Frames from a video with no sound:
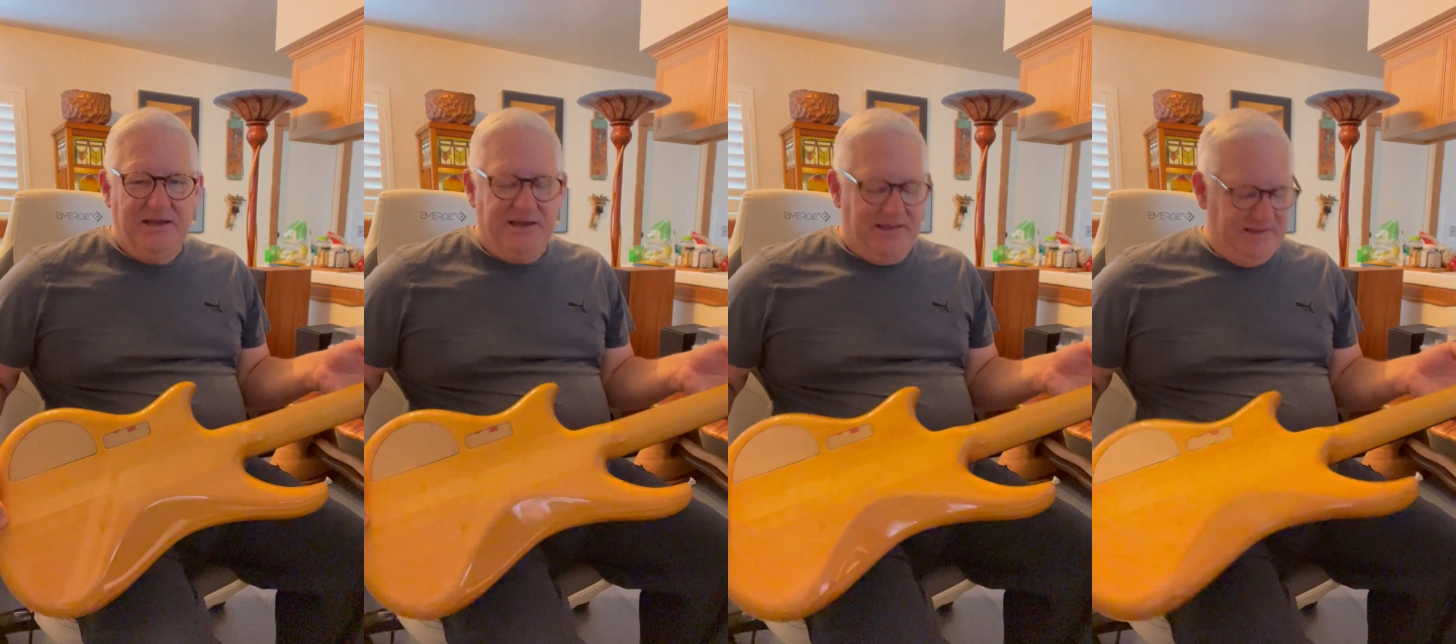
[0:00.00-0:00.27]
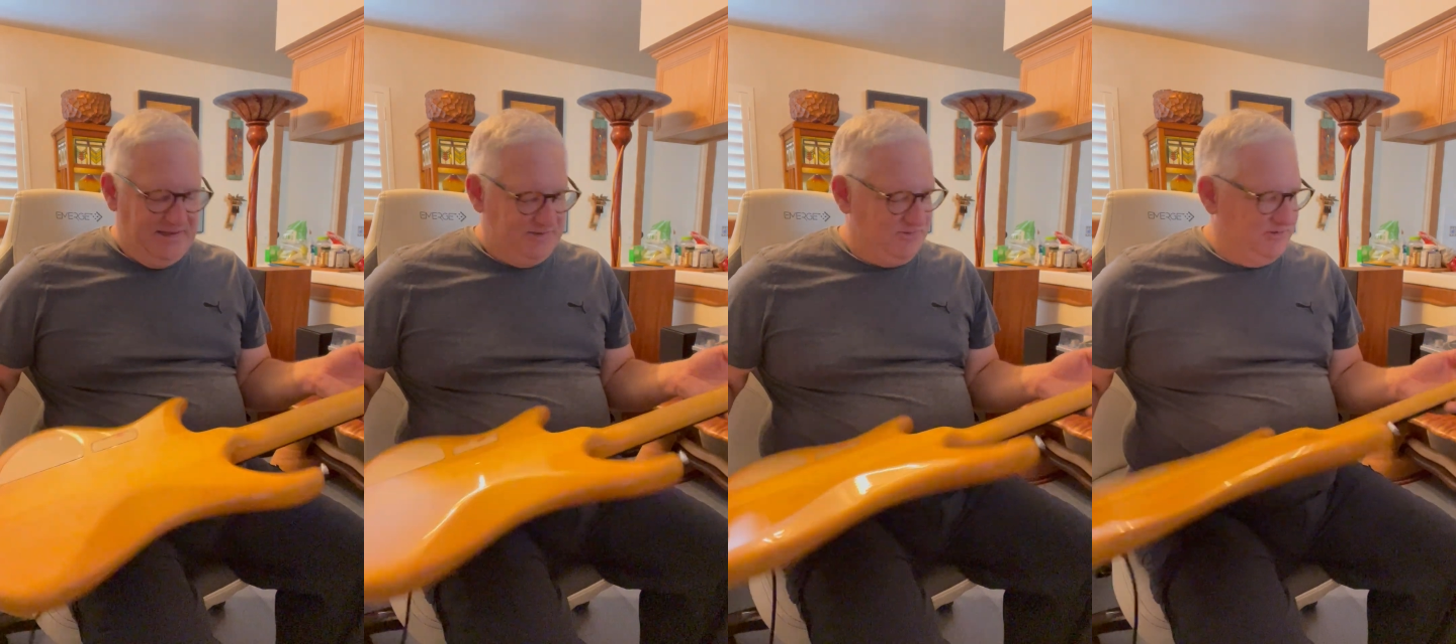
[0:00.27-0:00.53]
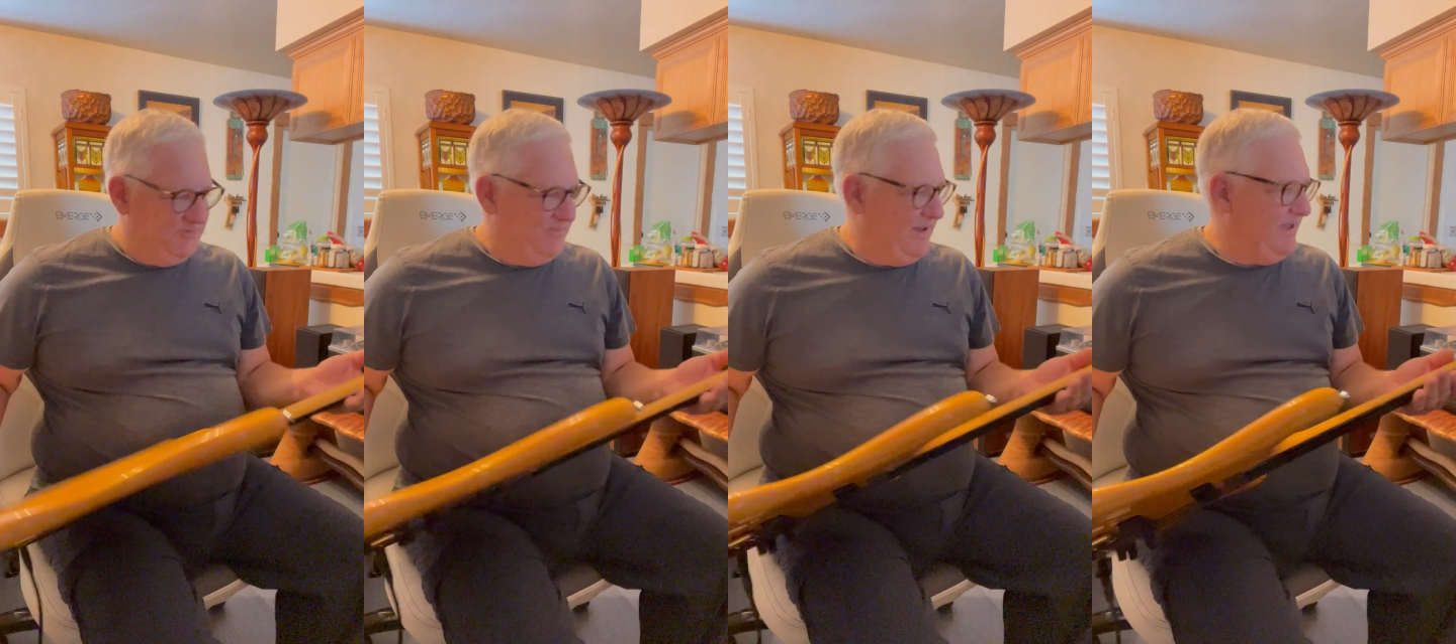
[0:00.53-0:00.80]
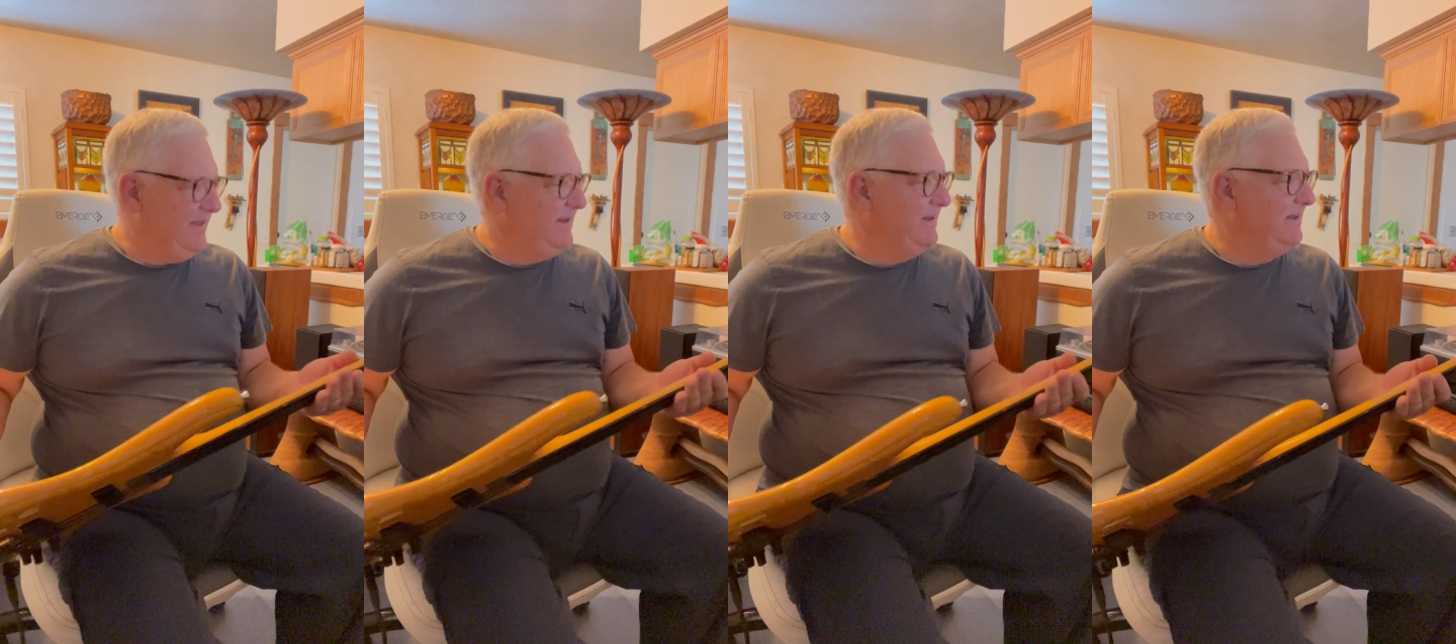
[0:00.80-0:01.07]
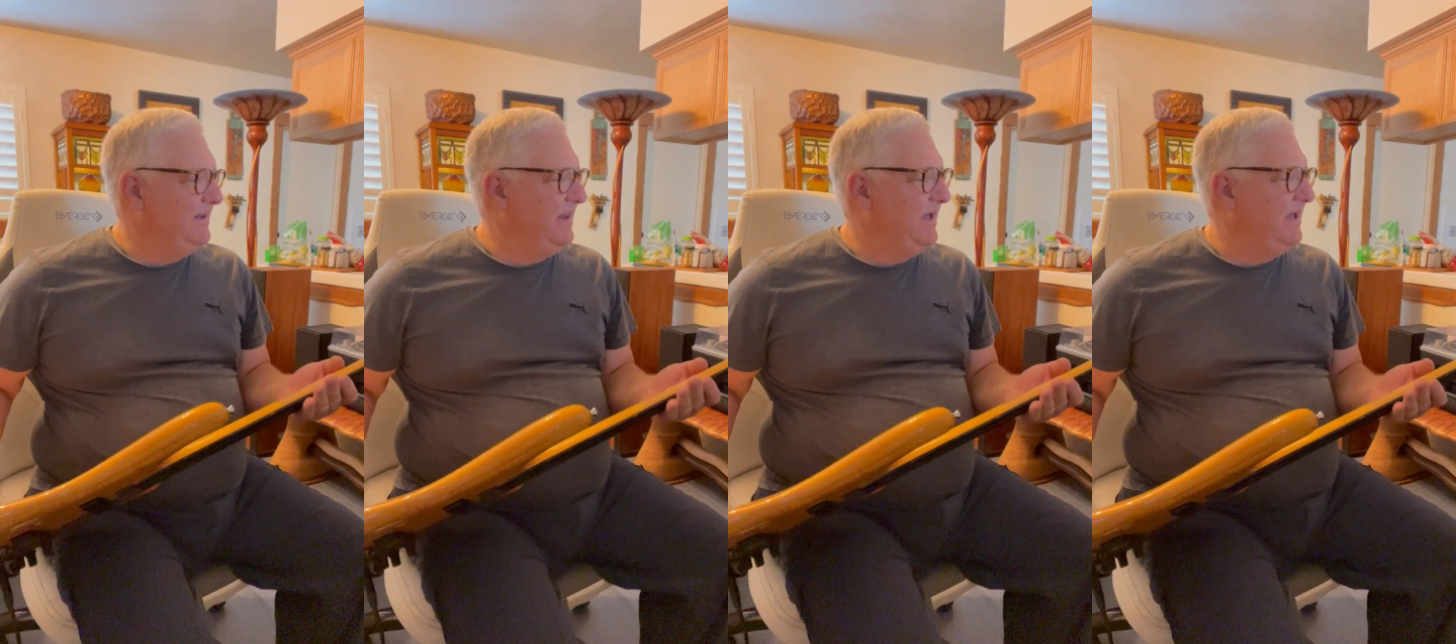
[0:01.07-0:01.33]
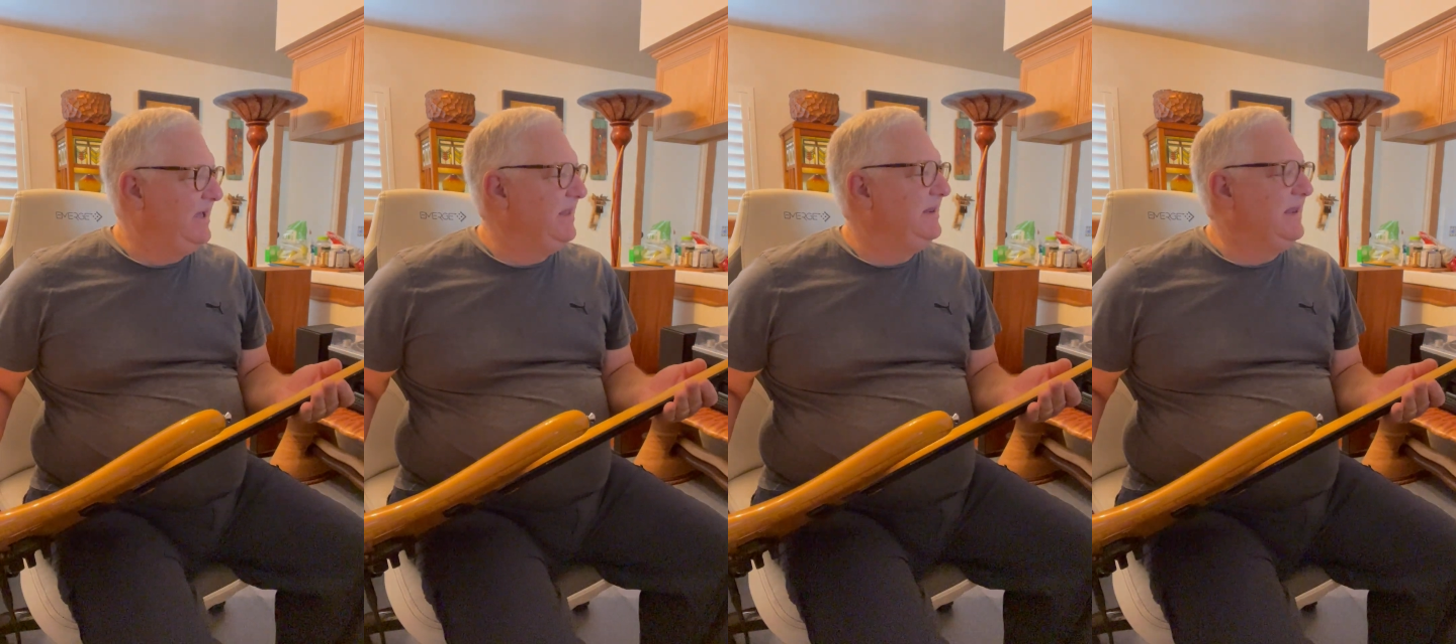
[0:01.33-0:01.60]
And this was made in
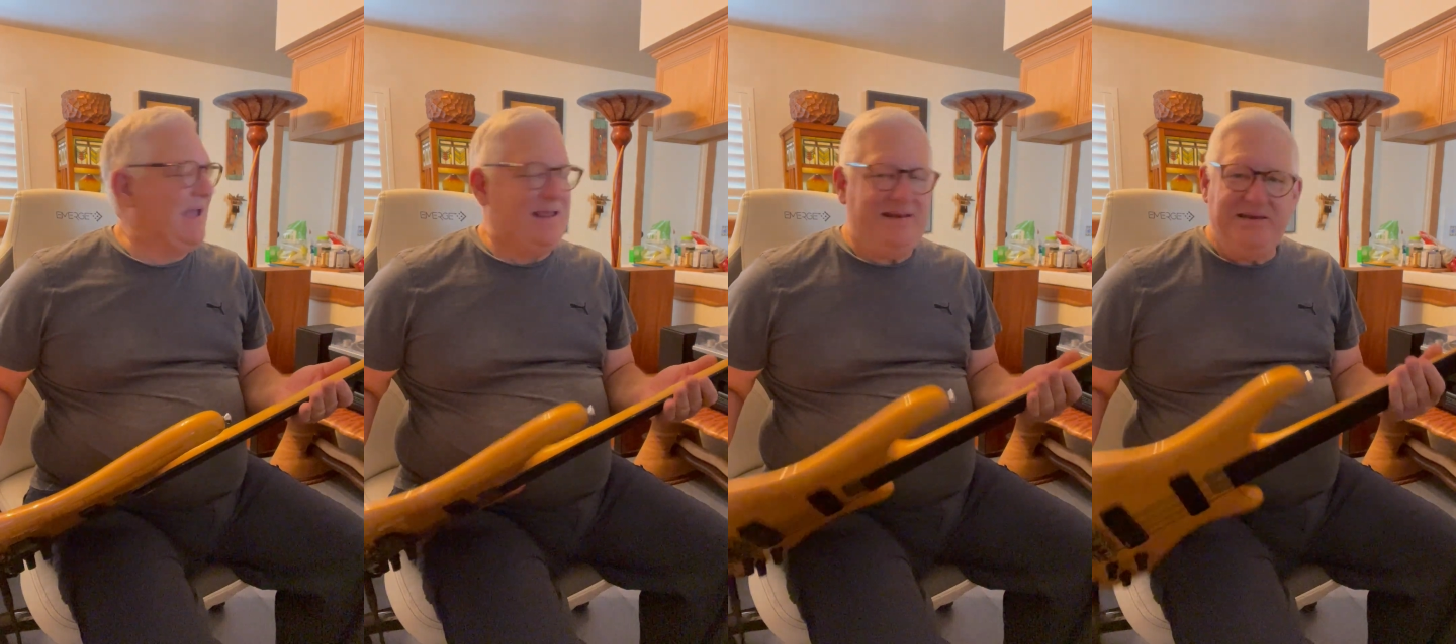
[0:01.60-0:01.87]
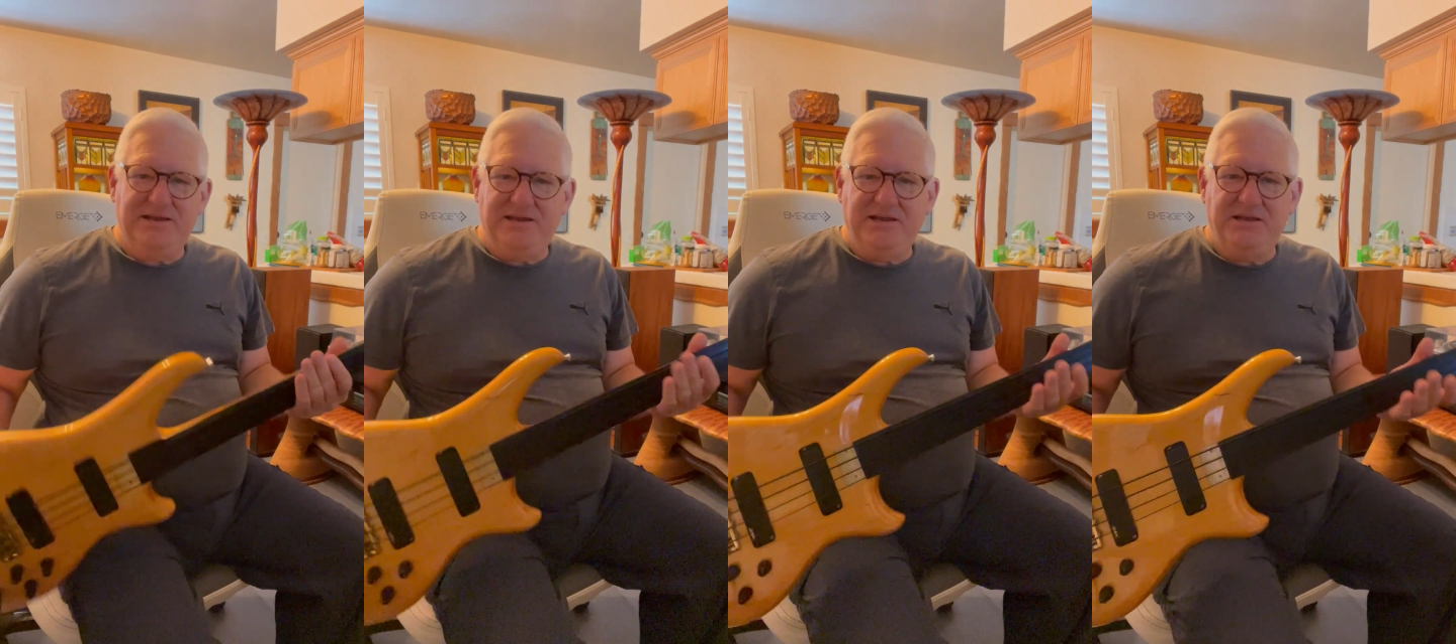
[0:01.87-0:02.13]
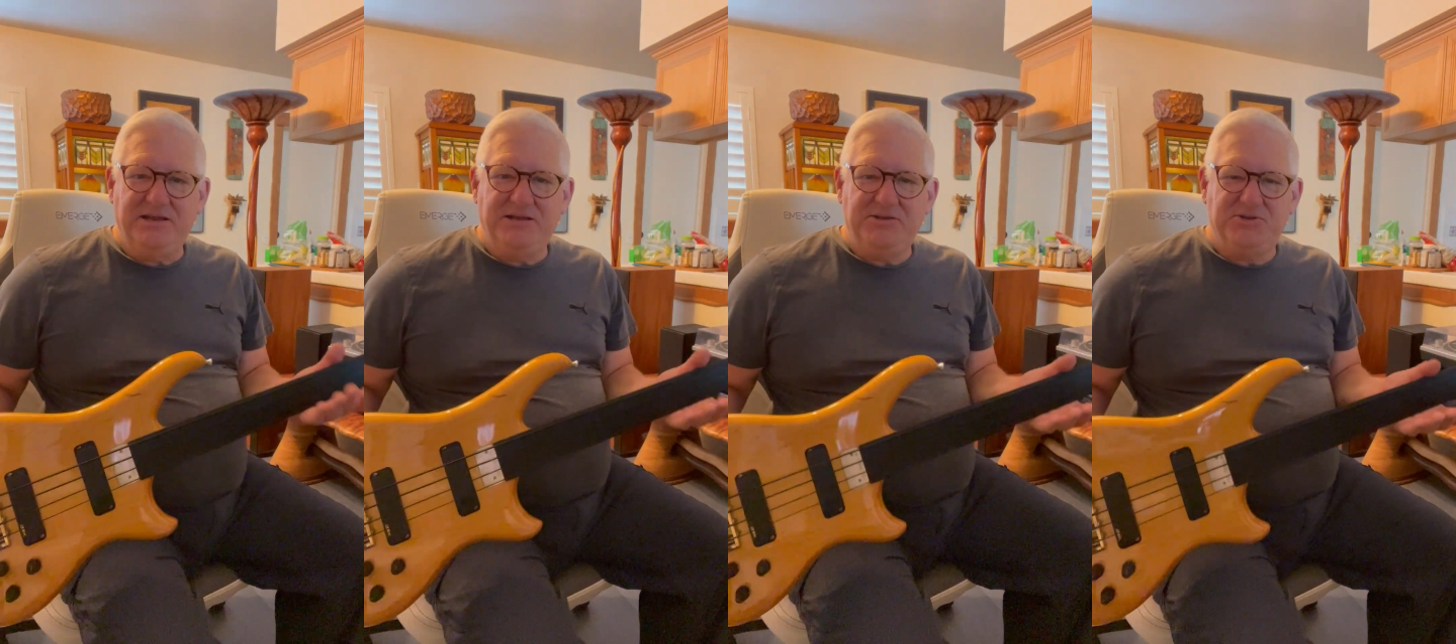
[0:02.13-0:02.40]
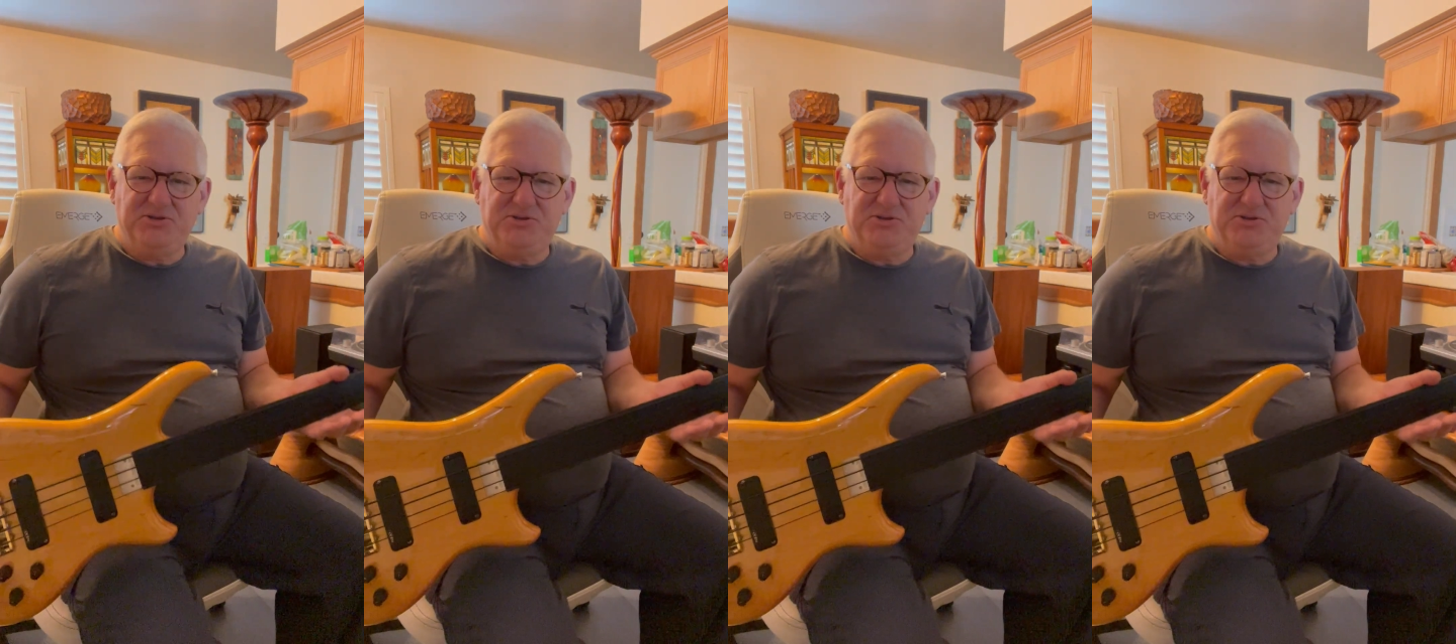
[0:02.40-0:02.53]
92.